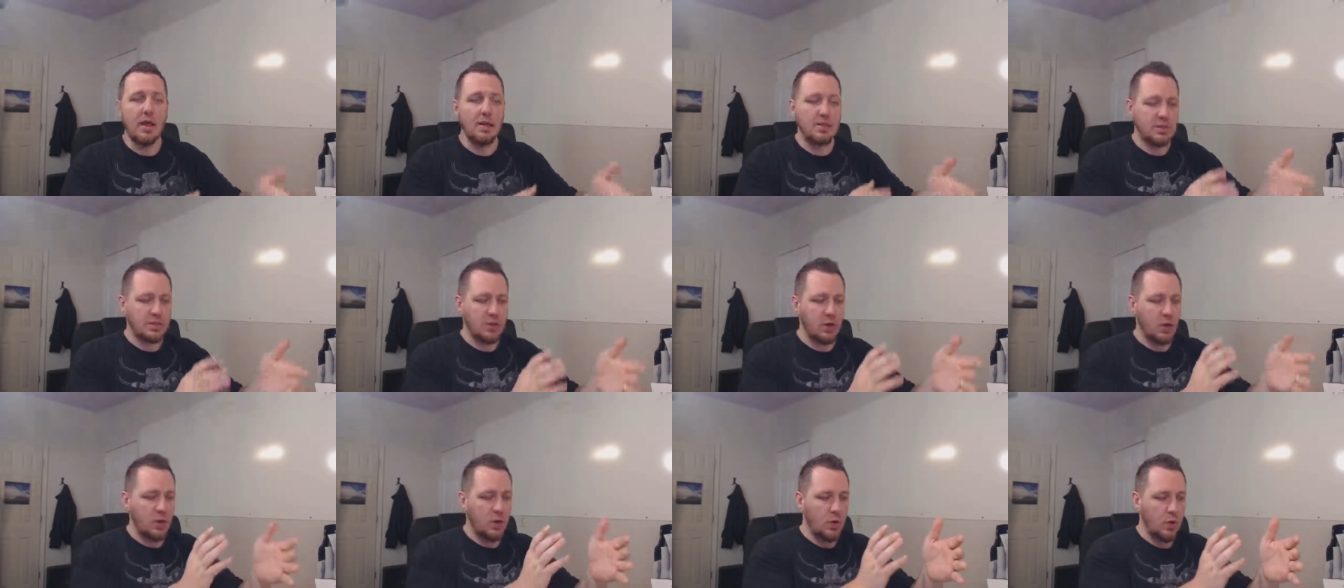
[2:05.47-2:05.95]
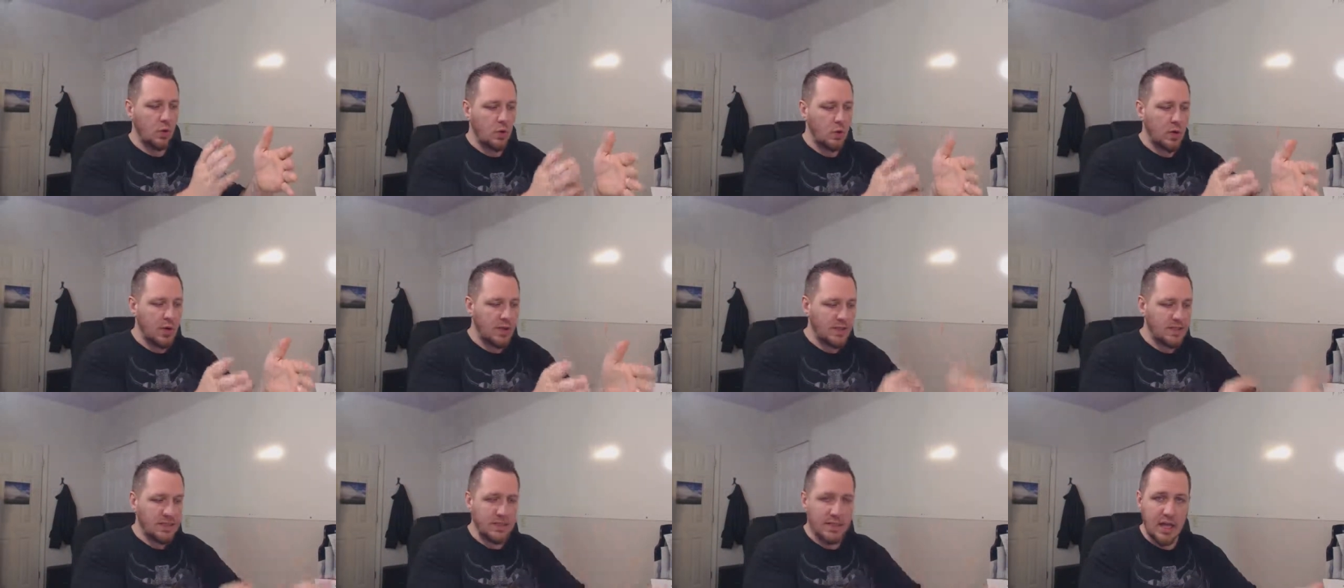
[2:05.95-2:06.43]
So
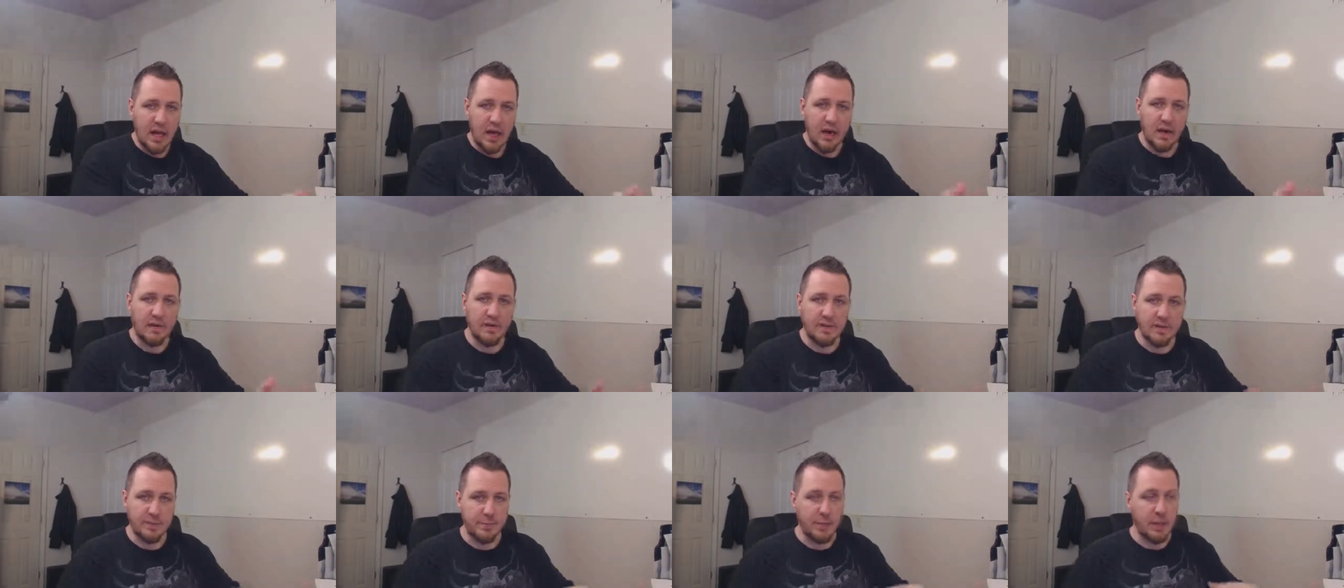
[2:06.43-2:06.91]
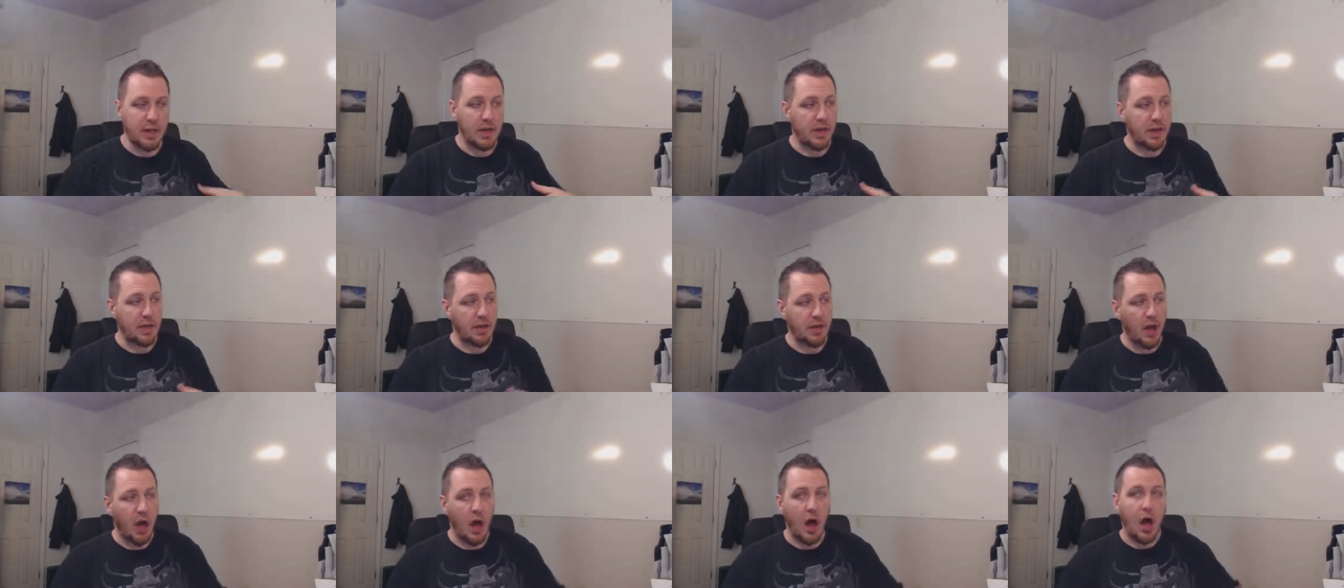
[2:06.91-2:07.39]
instead of
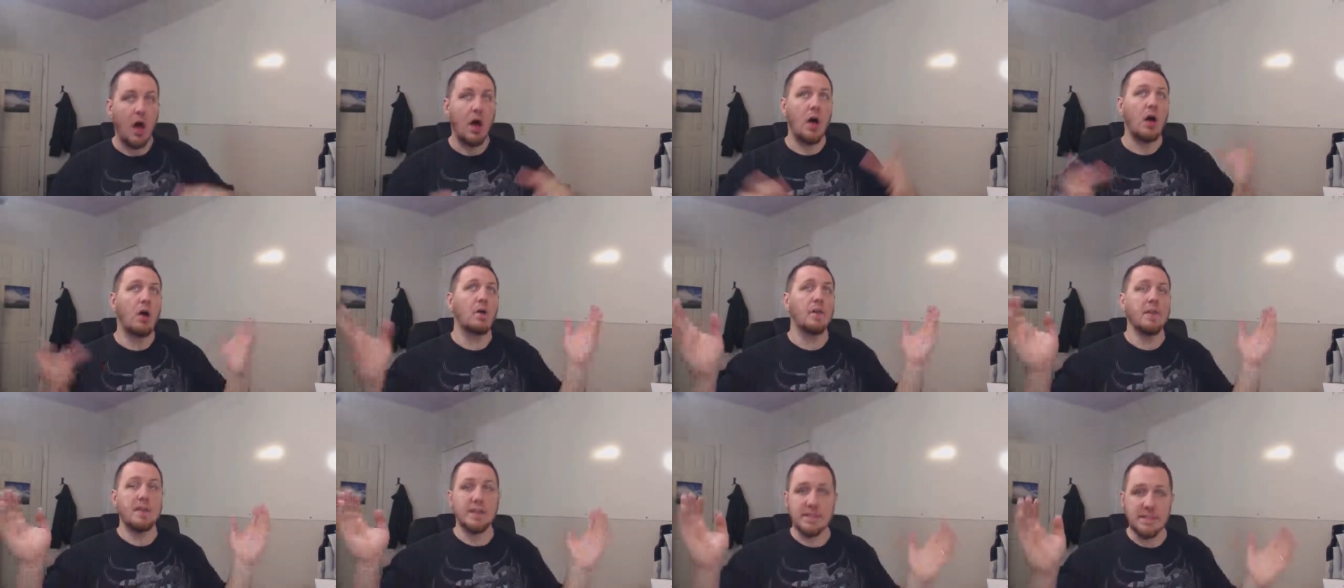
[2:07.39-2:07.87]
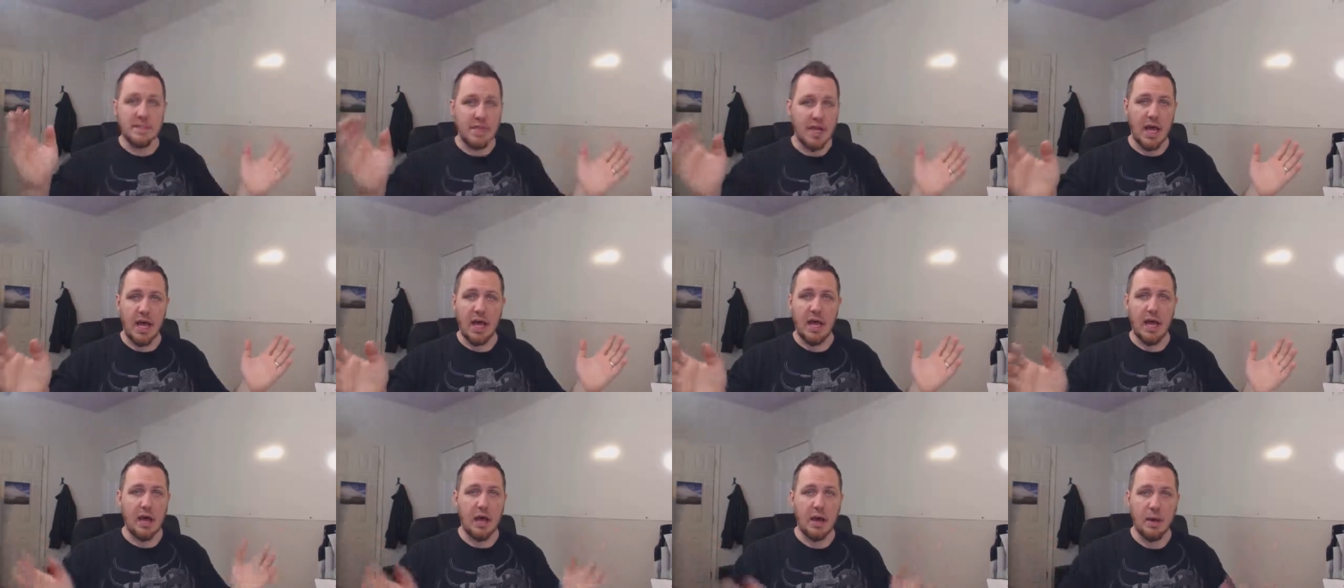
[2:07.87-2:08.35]
spending all this
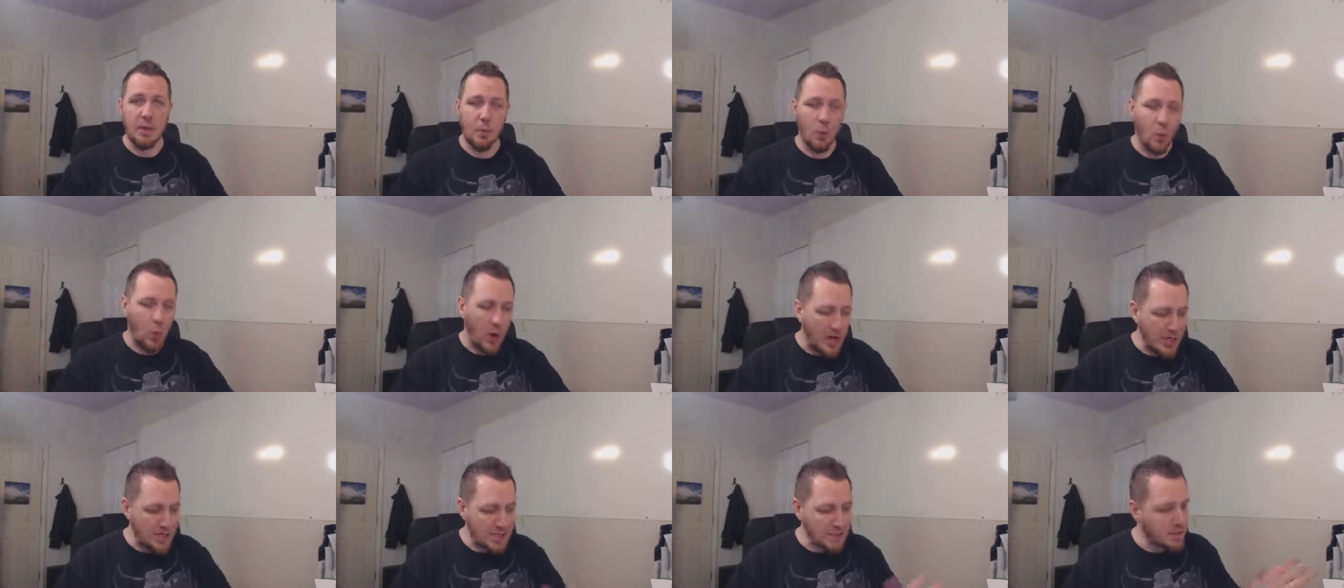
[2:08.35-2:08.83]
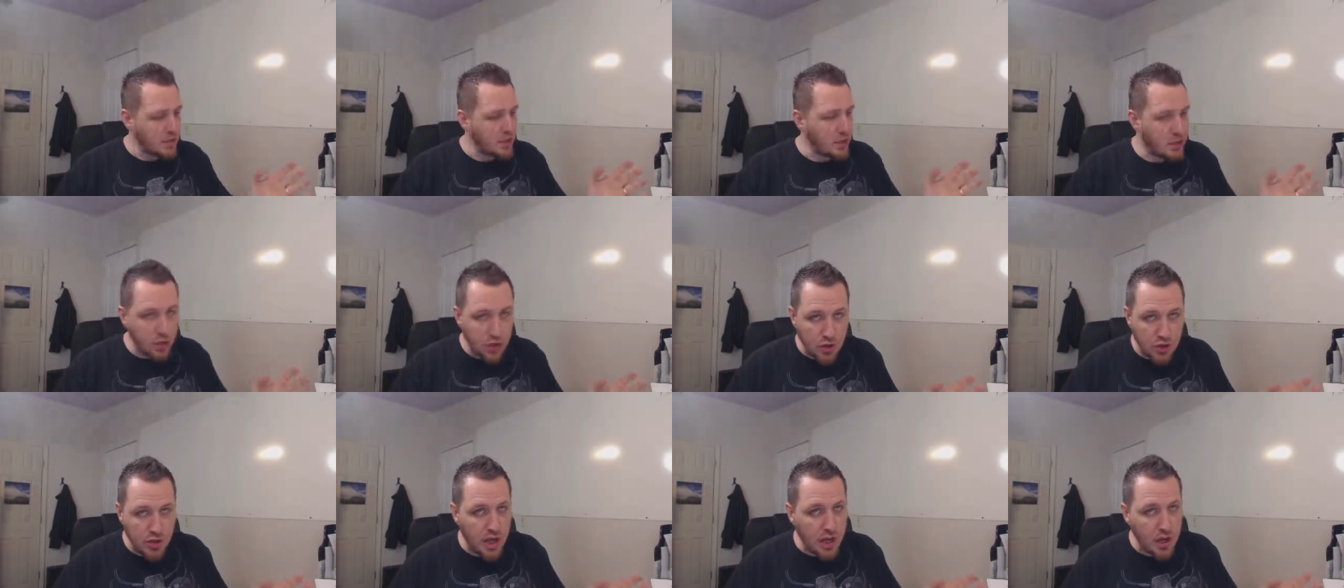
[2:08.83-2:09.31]
time
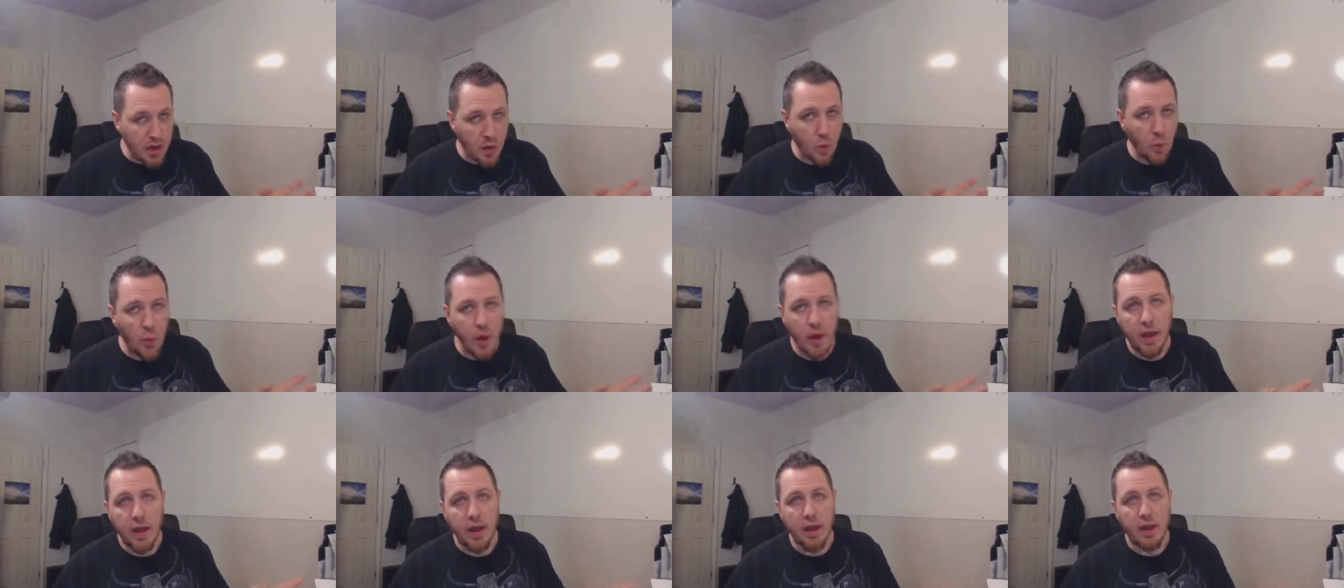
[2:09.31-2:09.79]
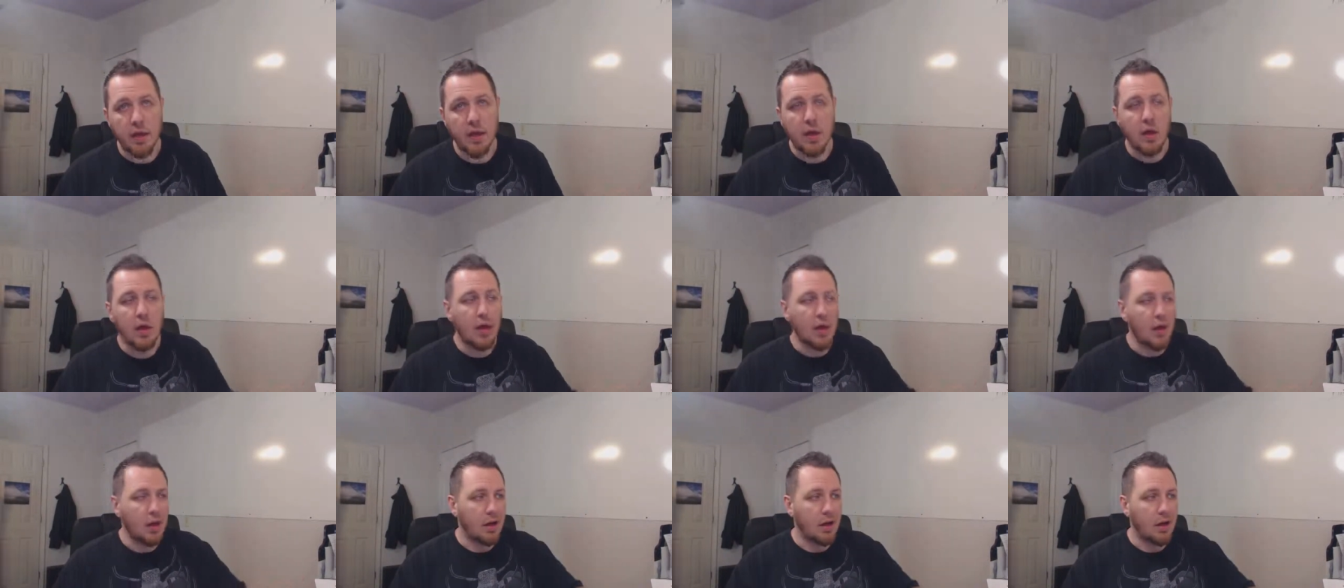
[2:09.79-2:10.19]
wasting your day away